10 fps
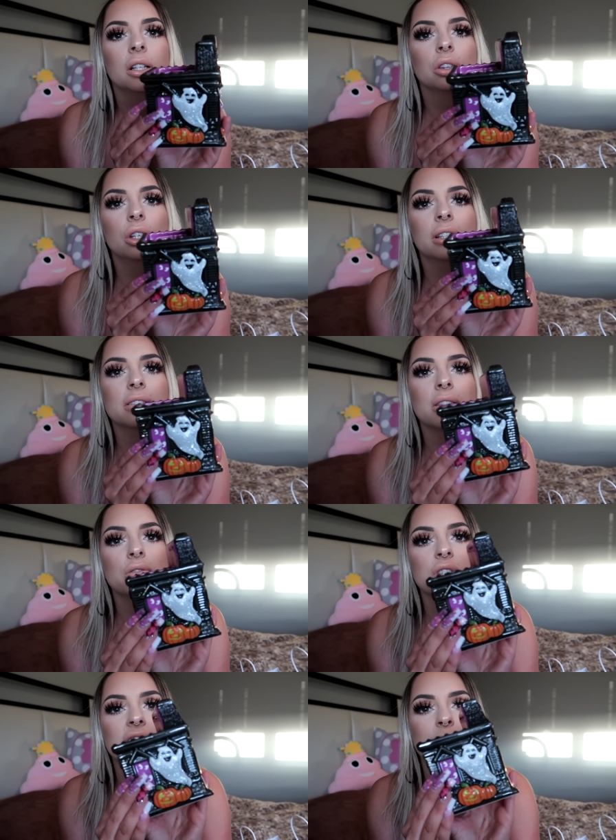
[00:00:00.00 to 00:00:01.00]
Look at this, and
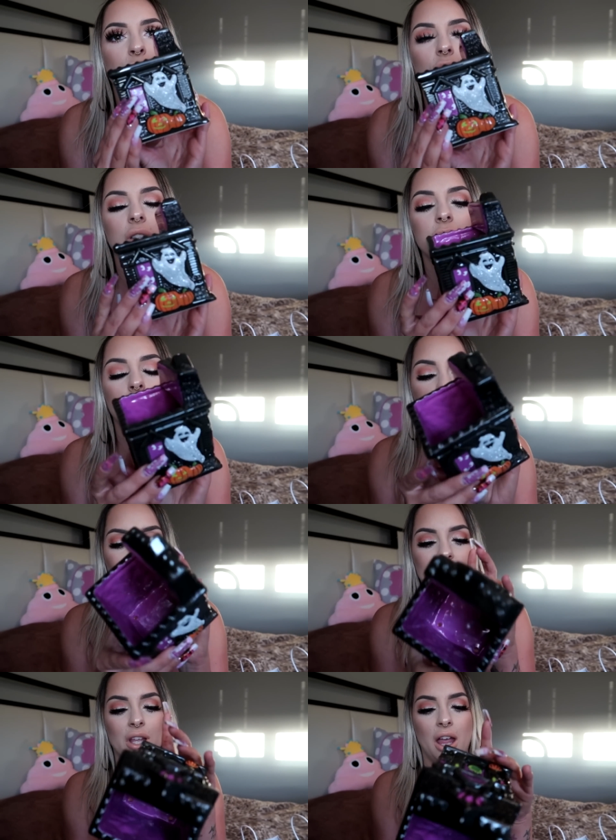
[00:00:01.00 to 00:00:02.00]
there's a sparkly ghost
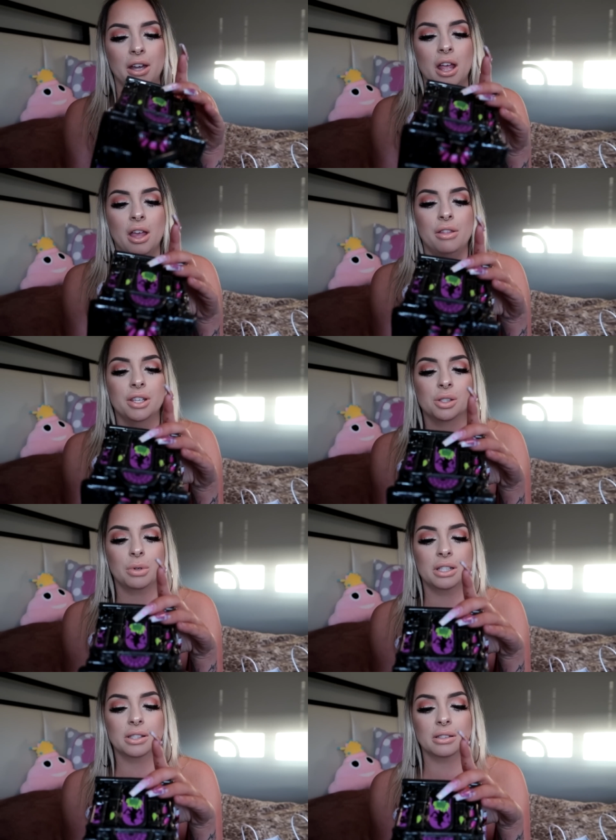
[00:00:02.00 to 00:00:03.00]
on the side. This
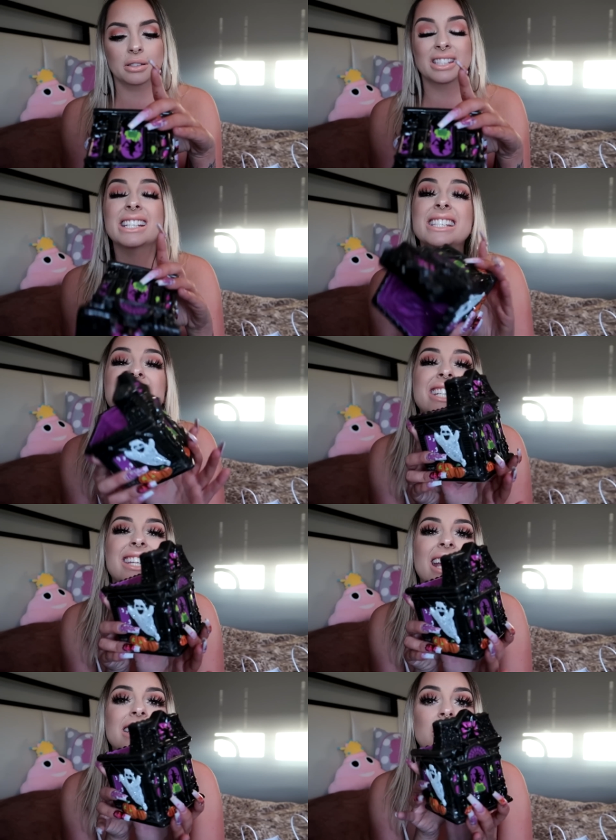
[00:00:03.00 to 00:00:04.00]
was
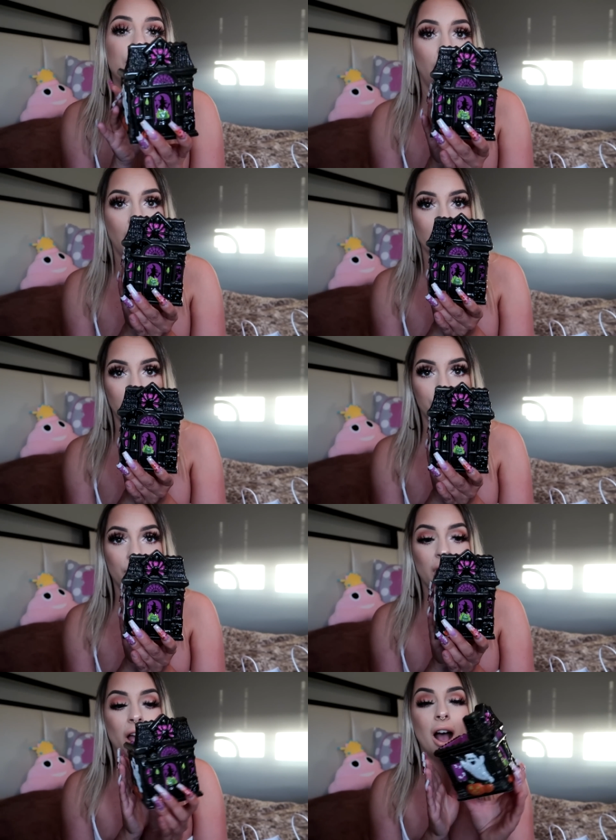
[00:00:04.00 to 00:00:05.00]
$16.95,
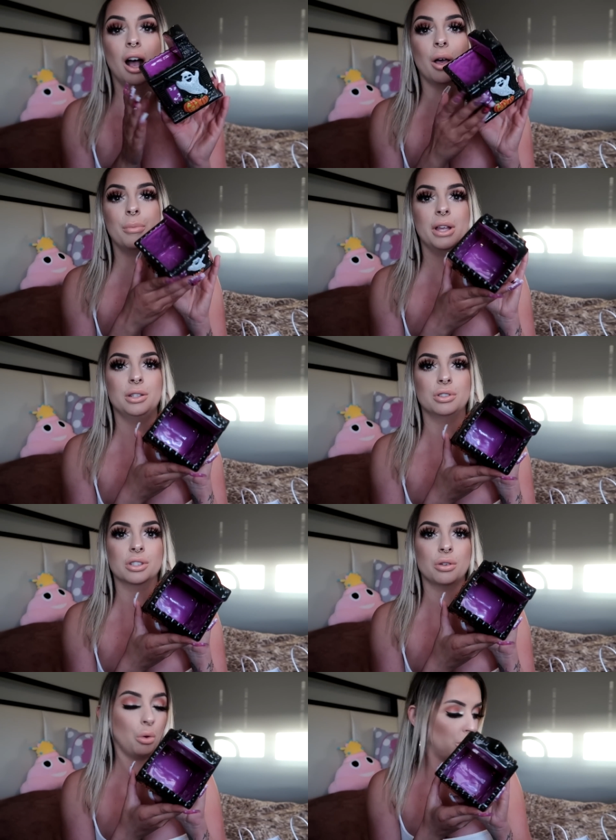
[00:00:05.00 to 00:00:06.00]
um, and you
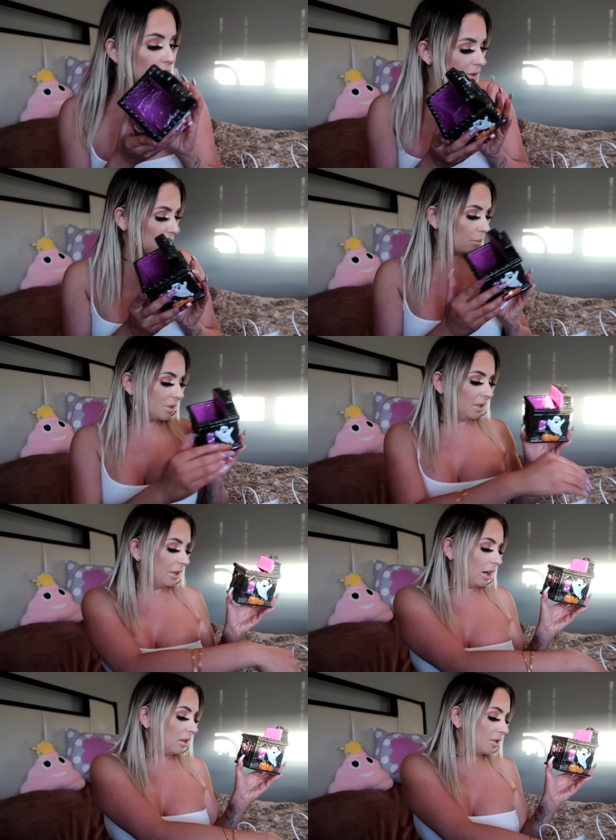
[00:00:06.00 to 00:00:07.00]
just hold the soaps in there.